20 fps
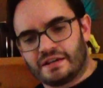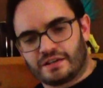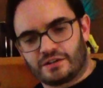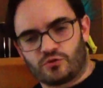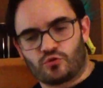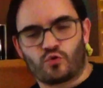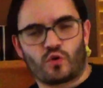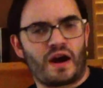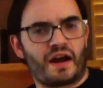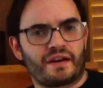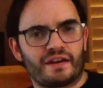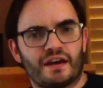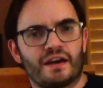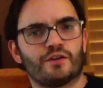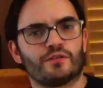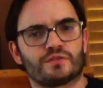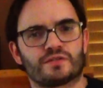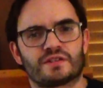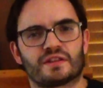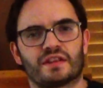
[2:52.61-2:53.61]

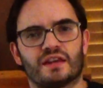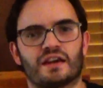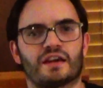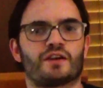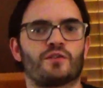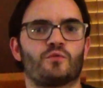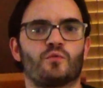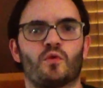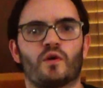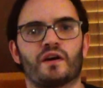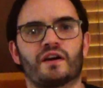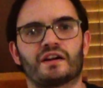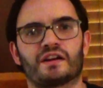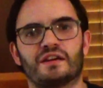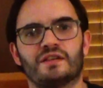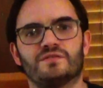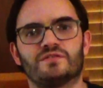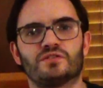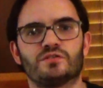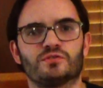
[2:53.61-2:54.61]
grindhouse thing where it
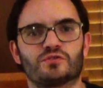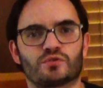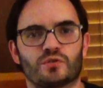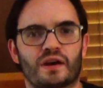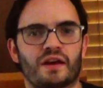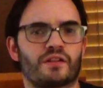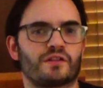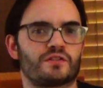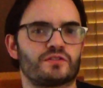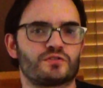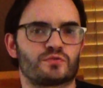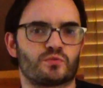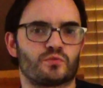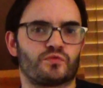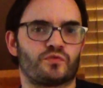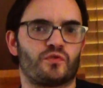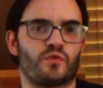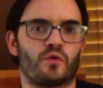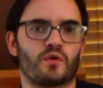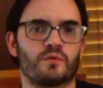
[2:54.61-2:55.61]
gives you trailers
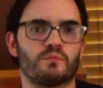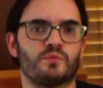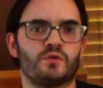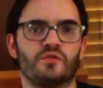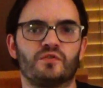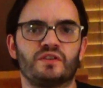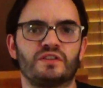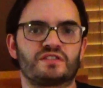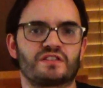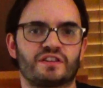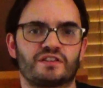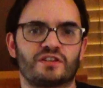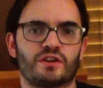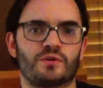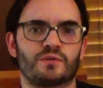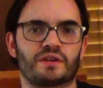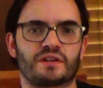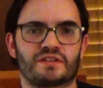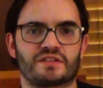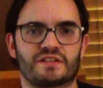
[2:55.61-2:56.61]
for movies that
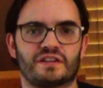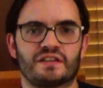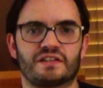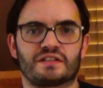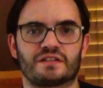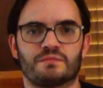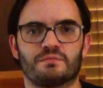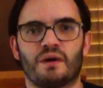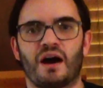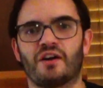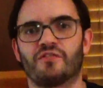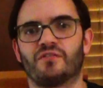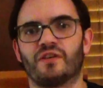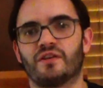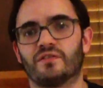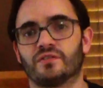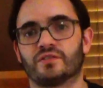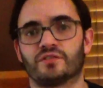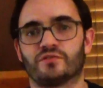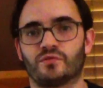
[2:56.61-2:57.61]
don't exist. My
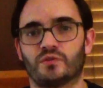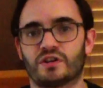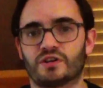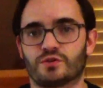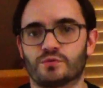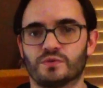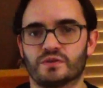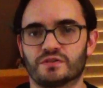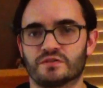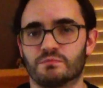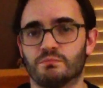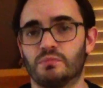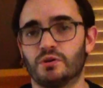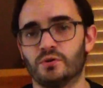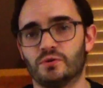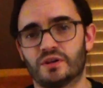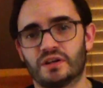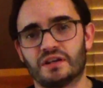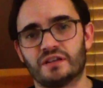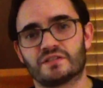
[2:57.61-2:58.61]
favorite of which was
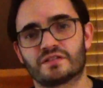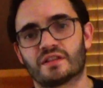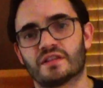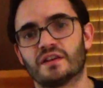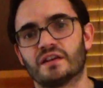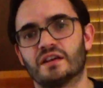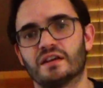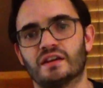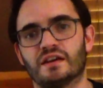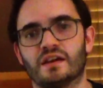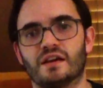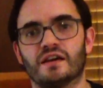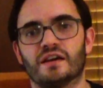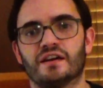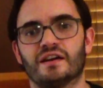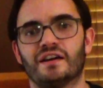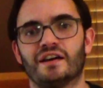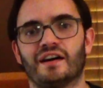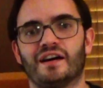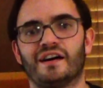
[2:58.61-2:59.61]
Booties, the
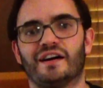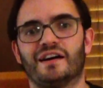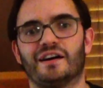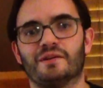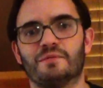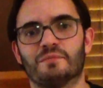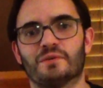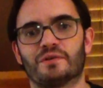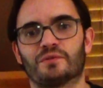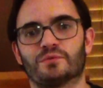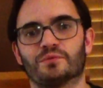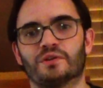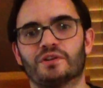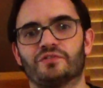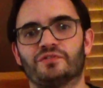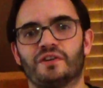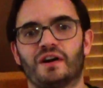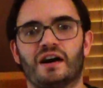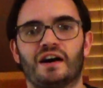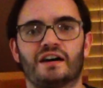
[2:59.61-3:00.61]

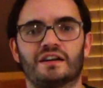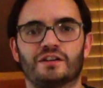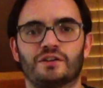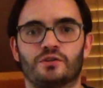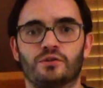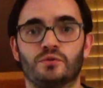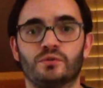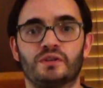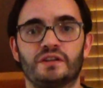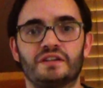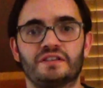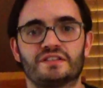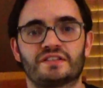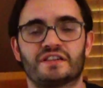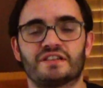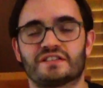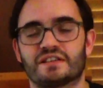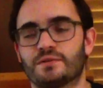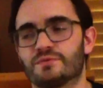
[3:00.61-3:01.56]
riff on Ghoulies, because I